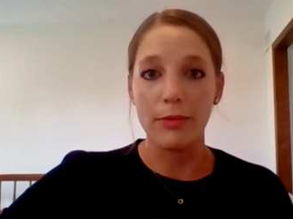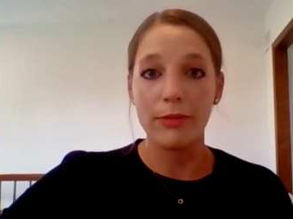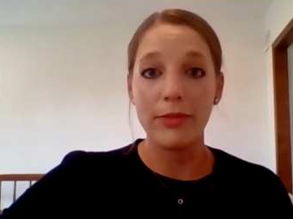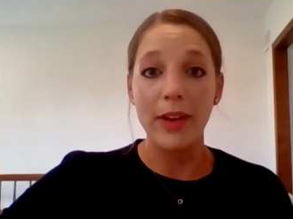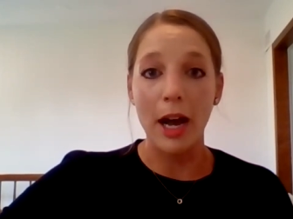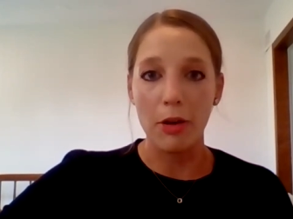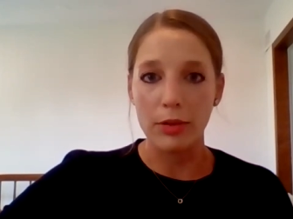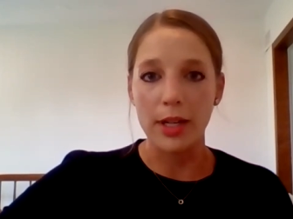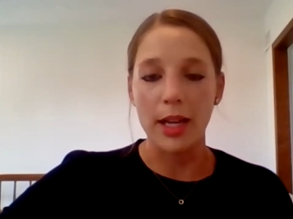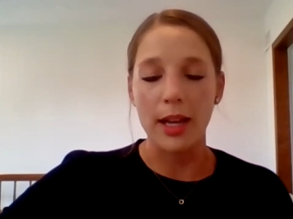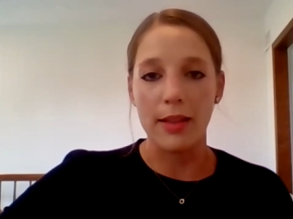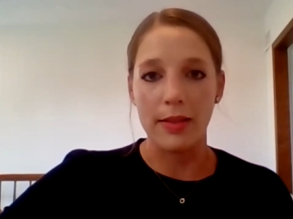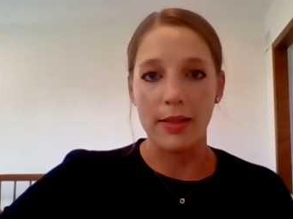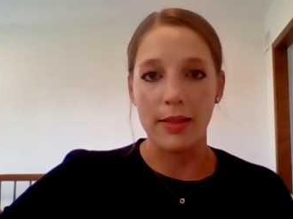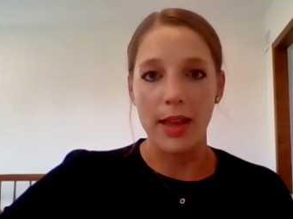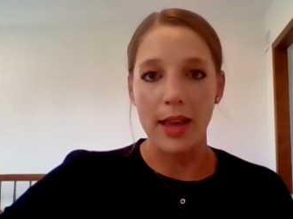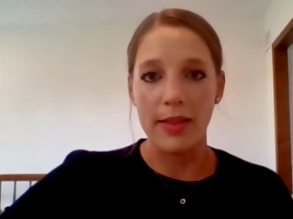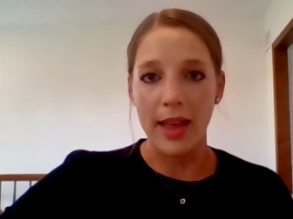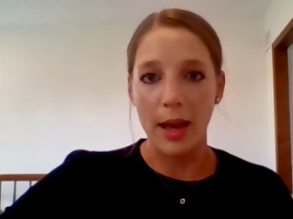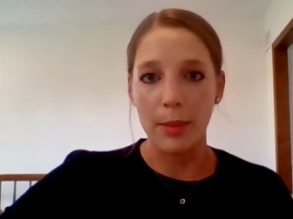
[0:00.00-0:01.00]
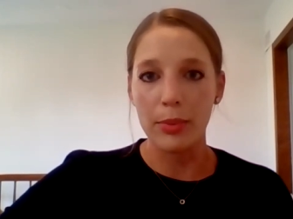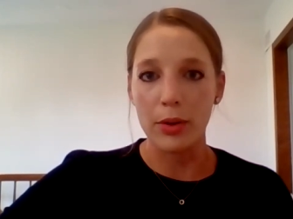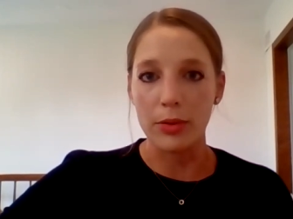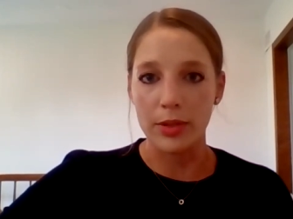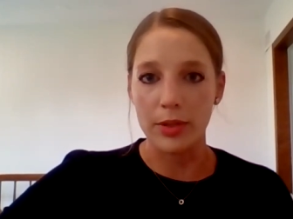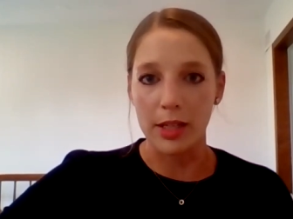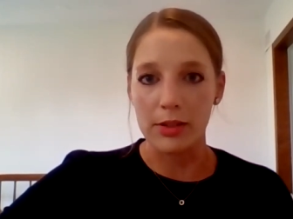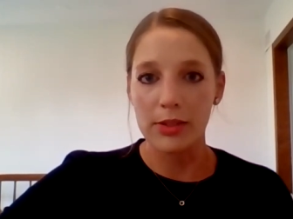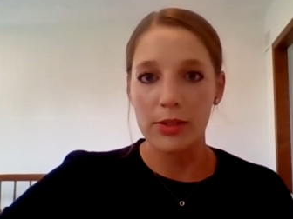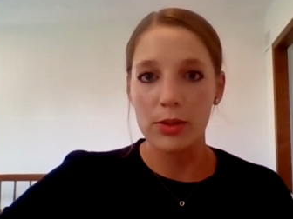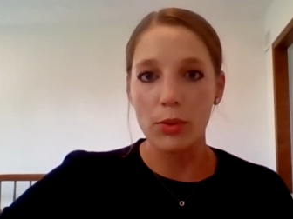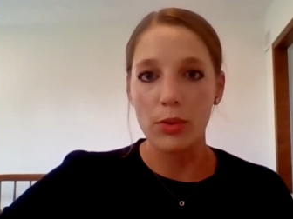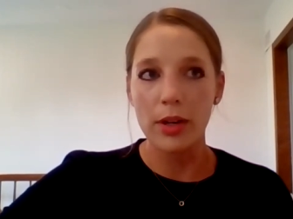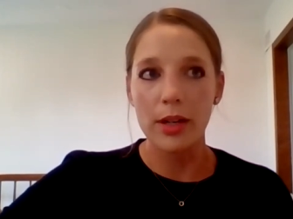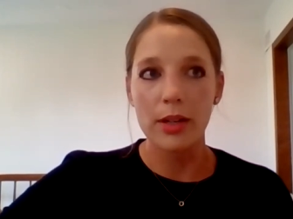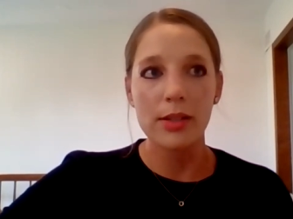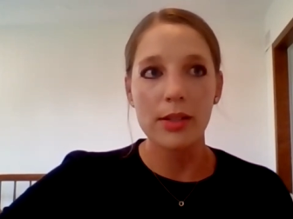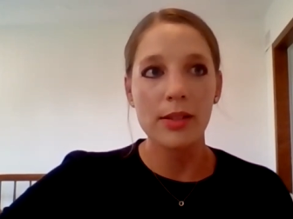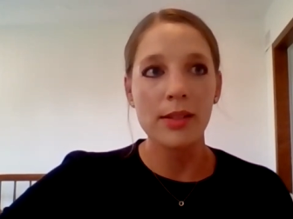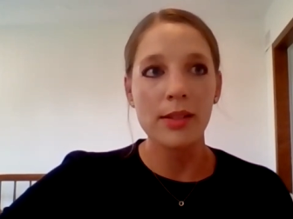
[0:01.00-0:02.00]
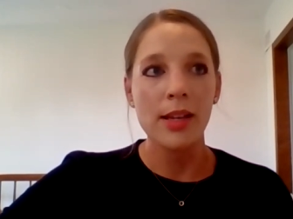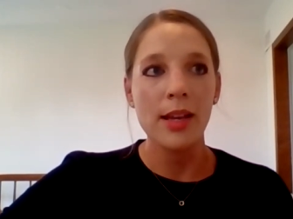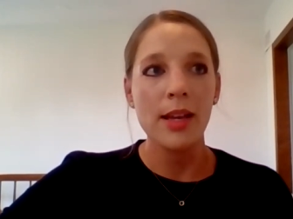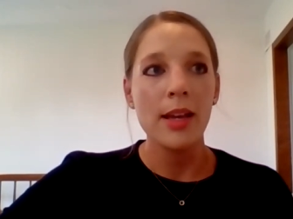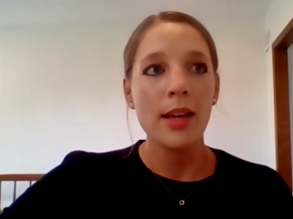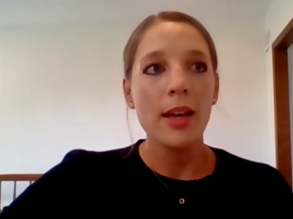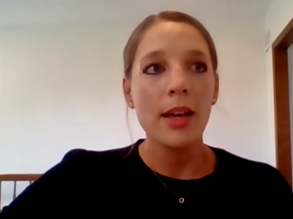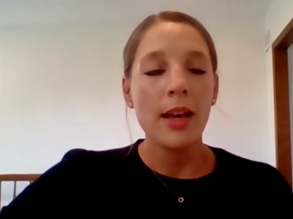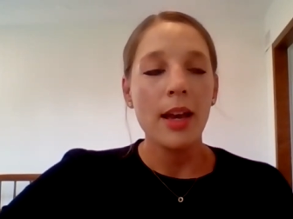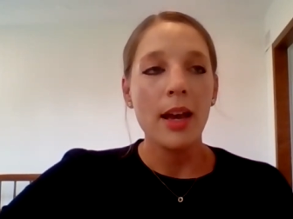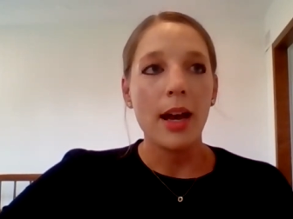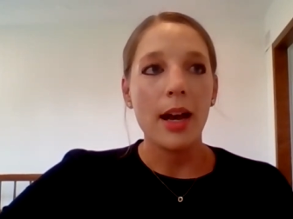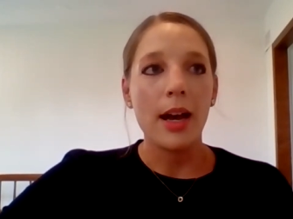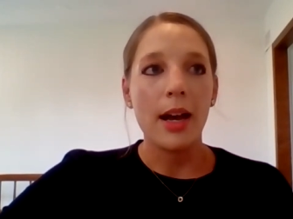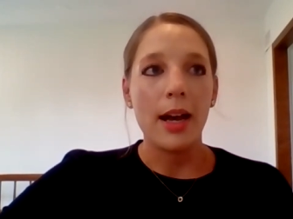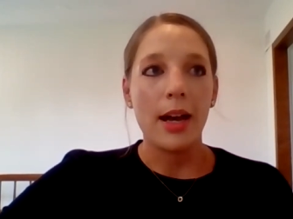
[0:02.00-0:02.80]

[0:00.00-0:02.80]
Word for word: found in in that protein source. Gotcha.